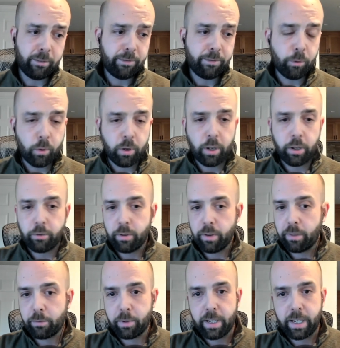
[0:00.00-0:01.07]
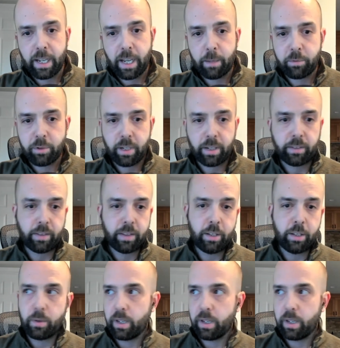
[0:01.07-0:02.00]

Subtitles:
400 3D objects that you